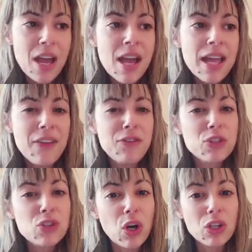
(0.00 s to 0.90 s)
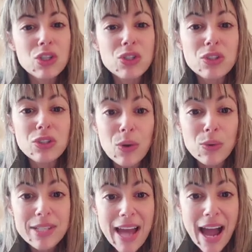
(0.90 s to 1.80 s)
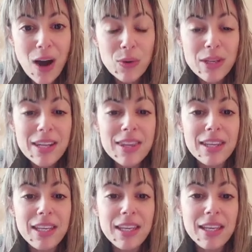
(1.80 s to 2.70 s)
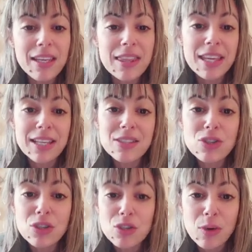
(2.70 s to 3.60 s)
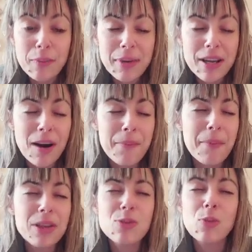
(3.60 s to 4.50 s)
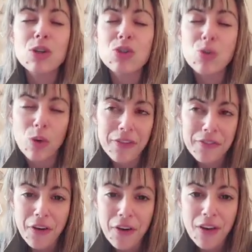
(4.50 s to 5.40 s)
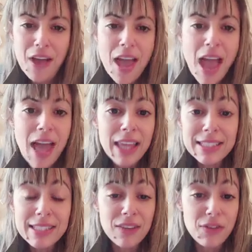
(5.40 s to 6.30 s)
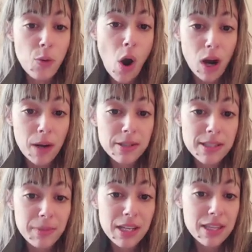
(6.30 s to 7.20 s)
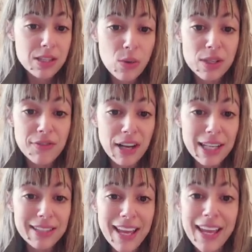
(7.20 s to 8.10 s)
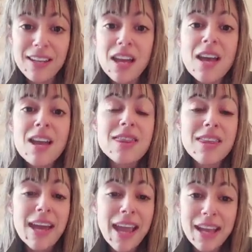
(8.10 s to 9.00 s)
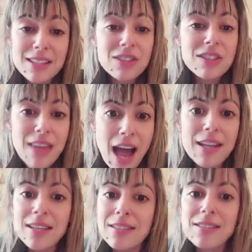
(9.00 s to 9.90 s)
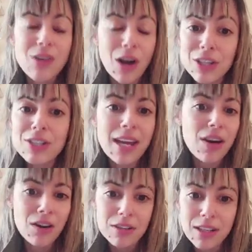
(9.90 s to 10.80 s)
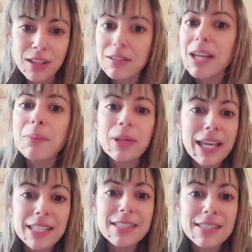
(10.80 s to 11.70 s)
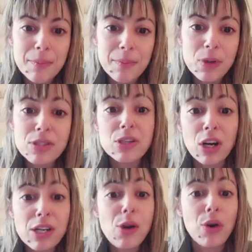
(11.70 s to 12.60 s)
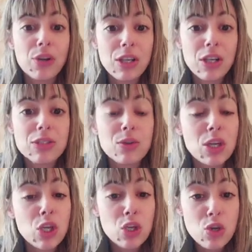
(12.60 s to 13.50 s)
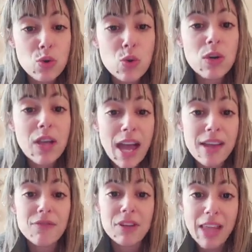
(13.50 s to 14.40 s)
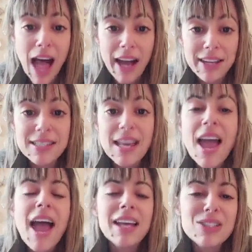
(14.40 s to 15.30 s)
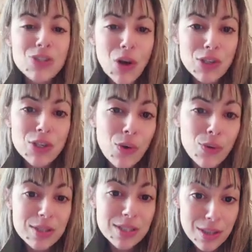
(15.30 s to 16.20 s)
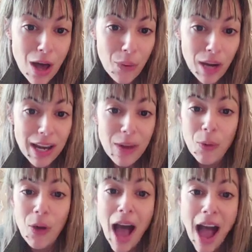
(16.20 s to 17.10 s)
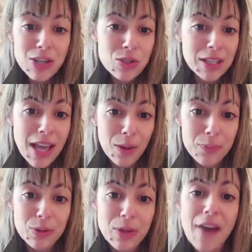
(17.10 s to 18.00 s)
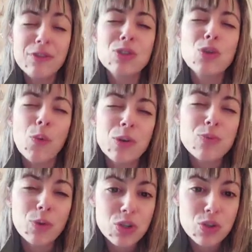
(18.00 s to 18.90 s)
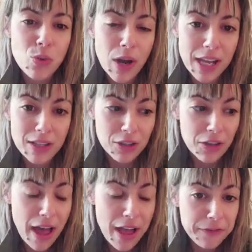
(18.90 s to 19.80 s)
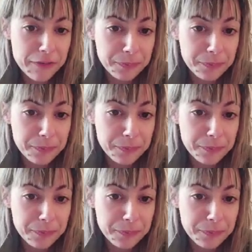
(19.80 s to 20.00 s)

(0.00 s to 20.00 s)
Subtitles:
if you start to slow down, the things that you're doing become much more joyful. And listen, if you are somebody that's always running late, the answer to that is start your day earlier, like plain and simple. Start it earlier so that you can relax and start to go slower. It will actually help you to have so much more joy in your life.